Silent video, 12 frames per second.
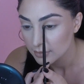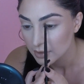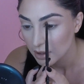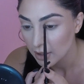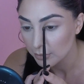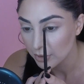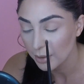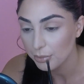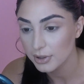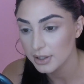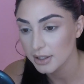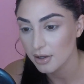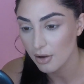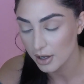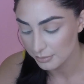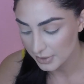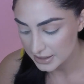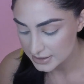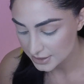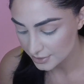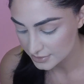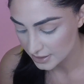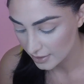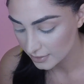I'm not putting it on my tear
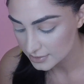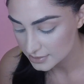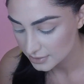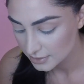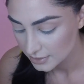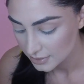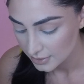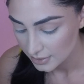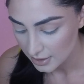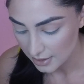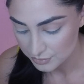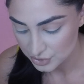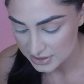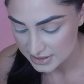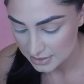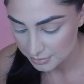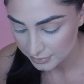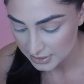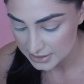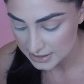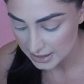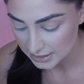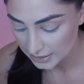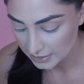duct. I'm just simply
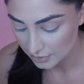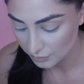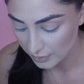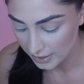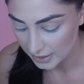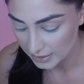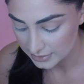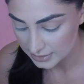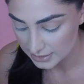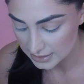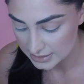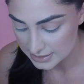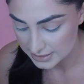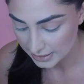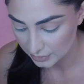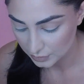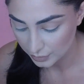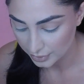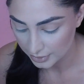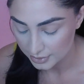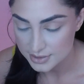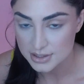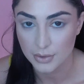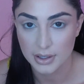taking it right at the inside corner.
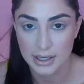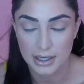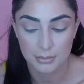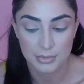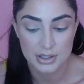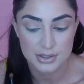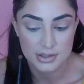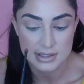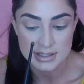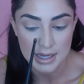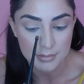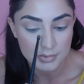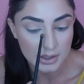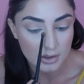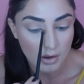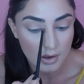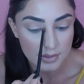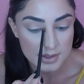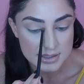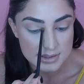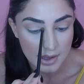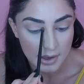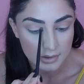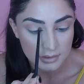So again, I'm going to do the same thing on this
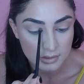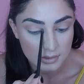side.